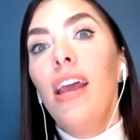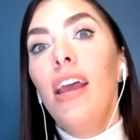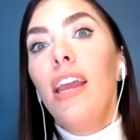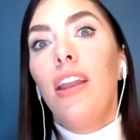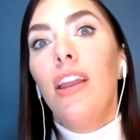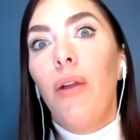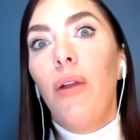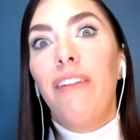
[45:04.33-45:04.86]
you
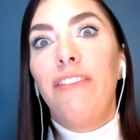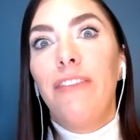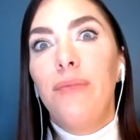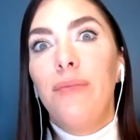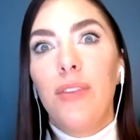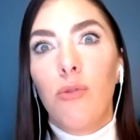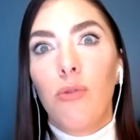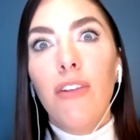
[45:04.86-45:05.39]
know, if
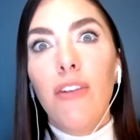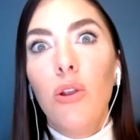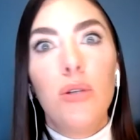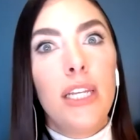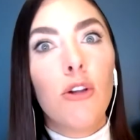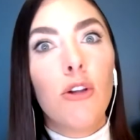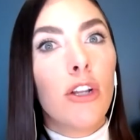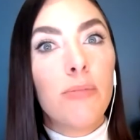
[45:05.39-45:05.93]
the revenue
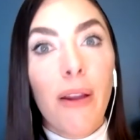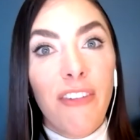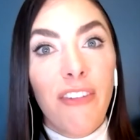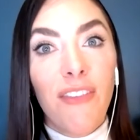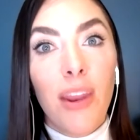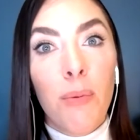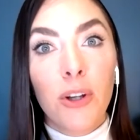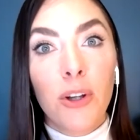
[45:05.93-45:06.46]
decreased by
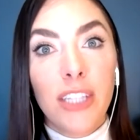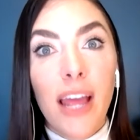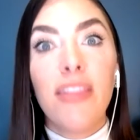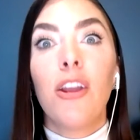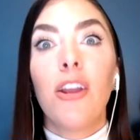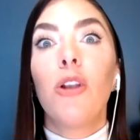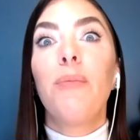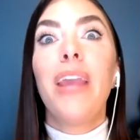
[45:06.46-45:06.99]
fifty percent,
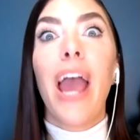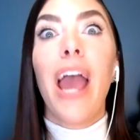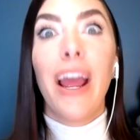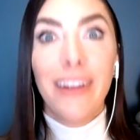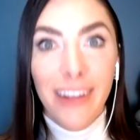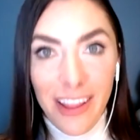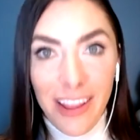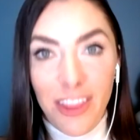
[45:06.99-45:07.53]
there'd be
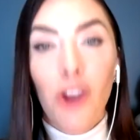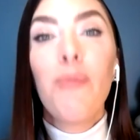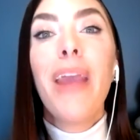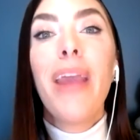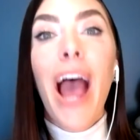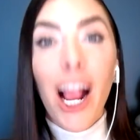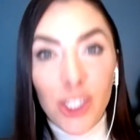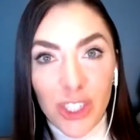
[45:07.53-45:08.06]
there'd be
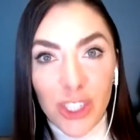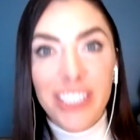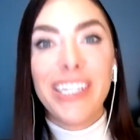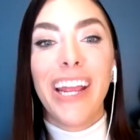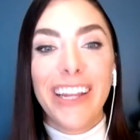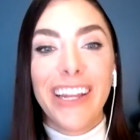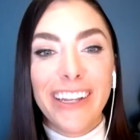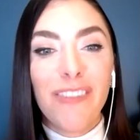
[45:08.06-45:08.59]
actions
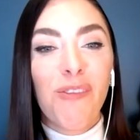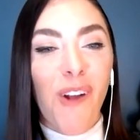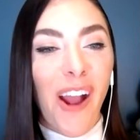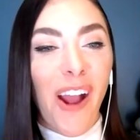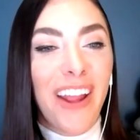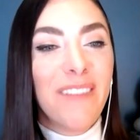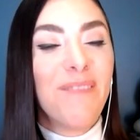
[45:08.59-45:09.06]
taken, right?